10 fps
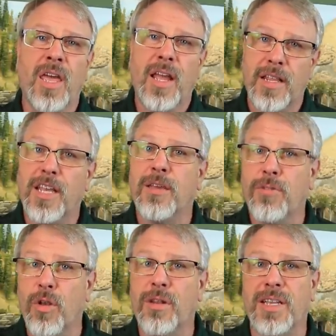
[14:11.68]
in the
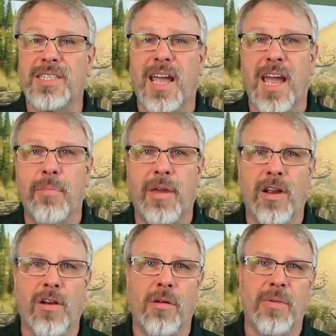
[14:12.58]
community tab
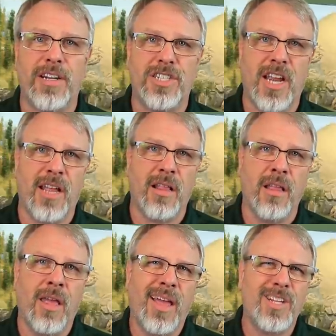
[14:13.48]
here on my
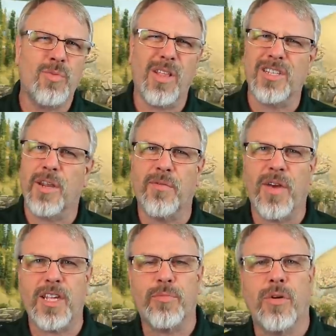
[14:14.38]
channel, as well as on
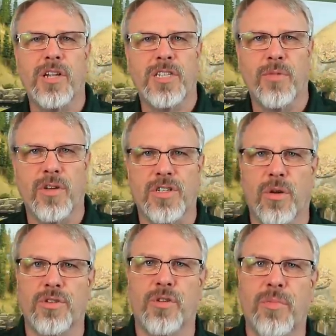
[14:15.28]
Facebook and some other
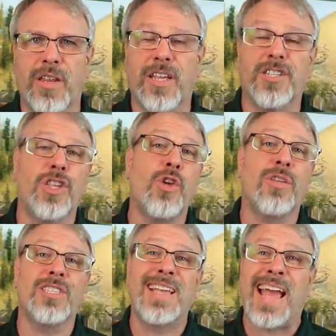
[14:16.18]
social media, so you
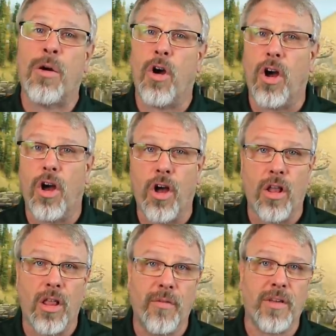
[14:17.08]
can see how
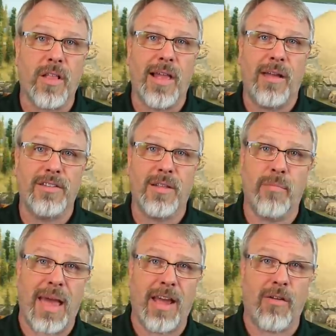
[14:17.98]
all of the clouds in the
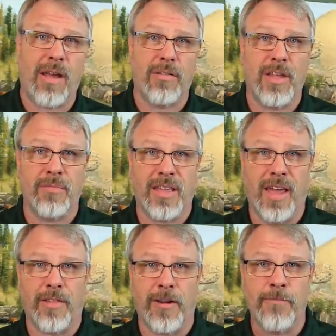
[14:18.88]
background come
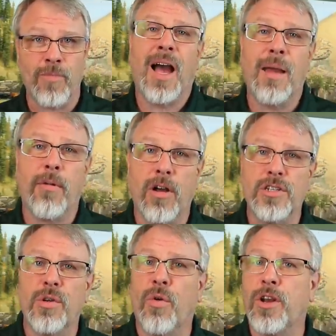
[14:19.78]
together. I'm
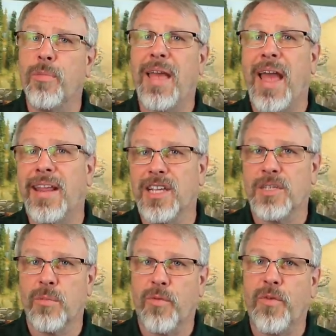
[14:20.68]
also going to be adding
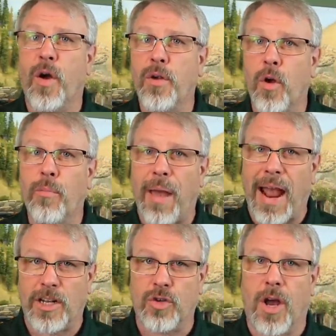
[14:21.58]
some photo
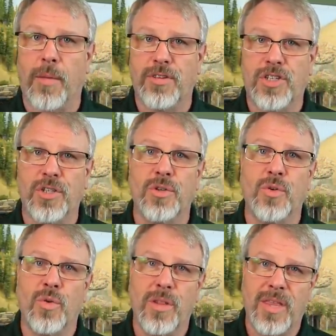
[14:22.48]
backdrops
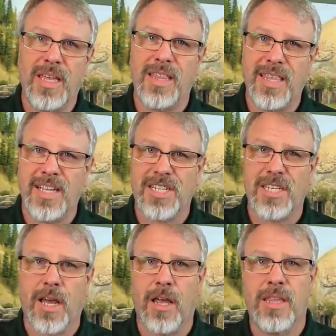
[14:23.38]

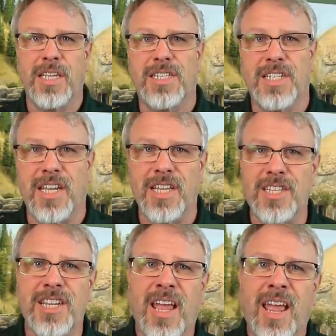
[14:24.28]
to these
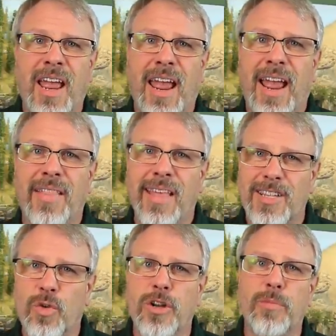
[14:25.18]
scenes, and
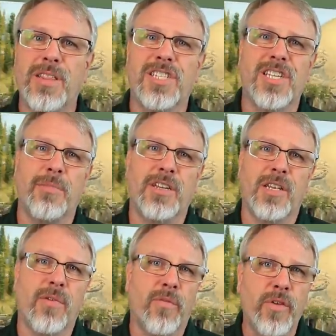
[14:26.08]
that's going to be the subject
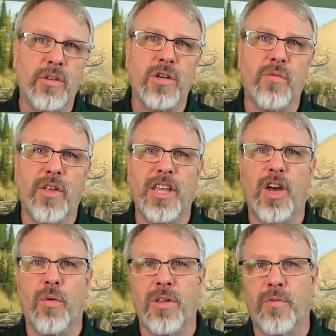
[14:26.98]
of a future
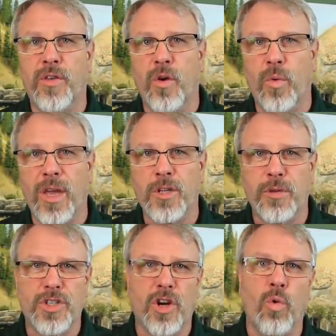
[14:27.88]
video in a few weeks.
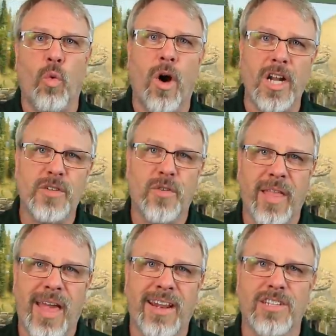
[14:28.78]
Be sure and watch for
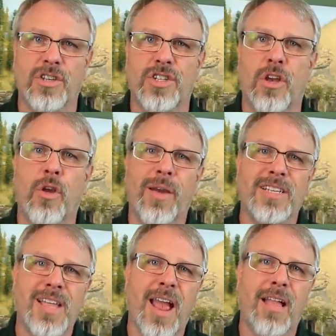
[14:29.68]
that, as I'll show you
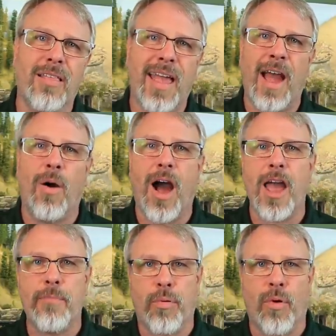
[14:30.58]
exactly how
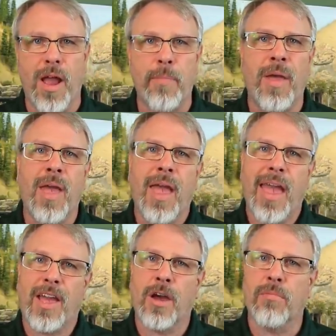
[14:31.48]
I prep
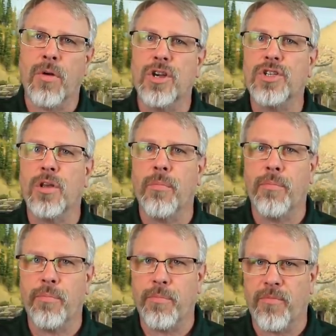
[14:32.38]
a
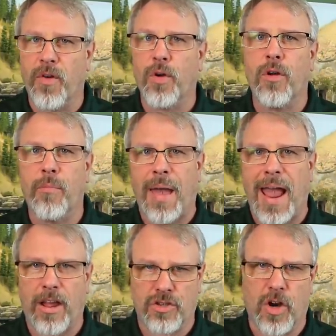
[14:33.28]
commercial photo
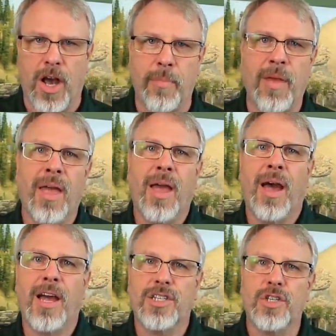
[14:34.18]
backdrop
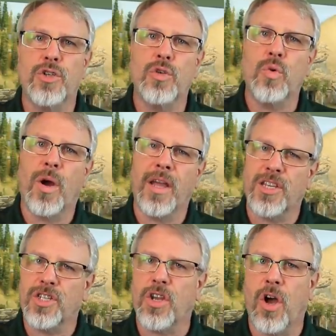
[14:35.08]
to
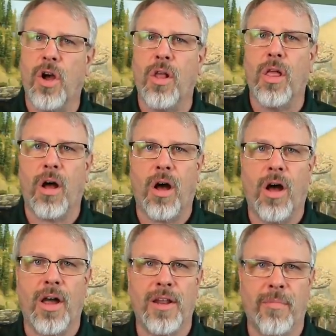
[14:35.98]
install
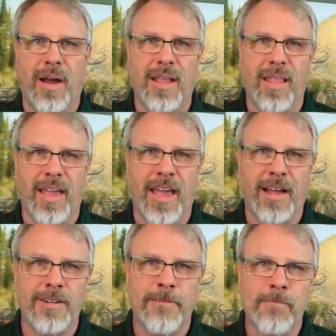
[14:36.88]
on my
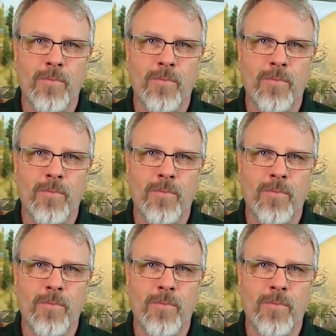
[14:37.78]
layout.